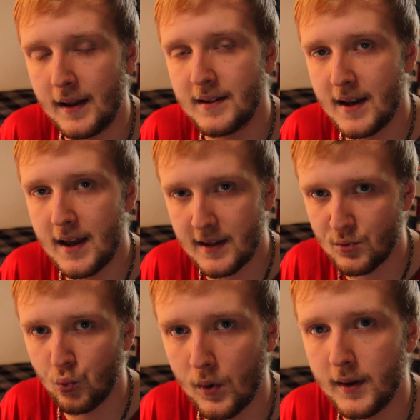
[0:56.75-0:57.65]
And it's
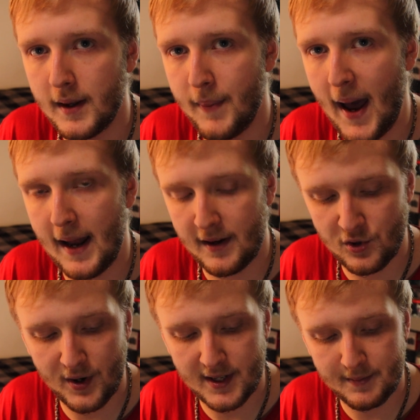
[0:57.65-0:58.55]
really bad. And
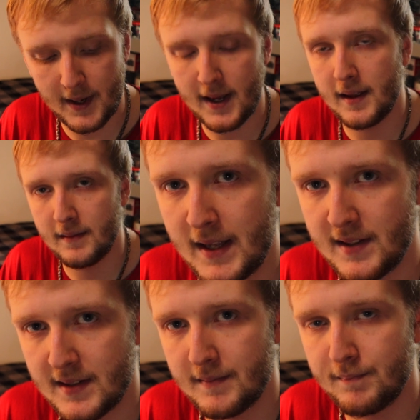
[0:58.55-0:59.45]
trust me,
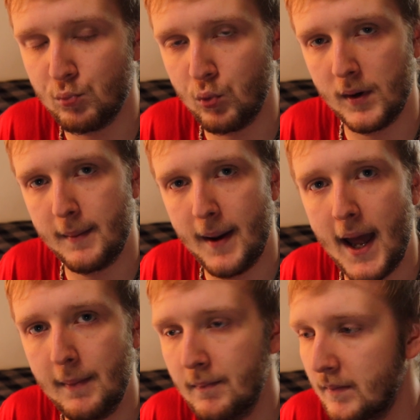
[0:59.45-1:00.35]
it's really bad.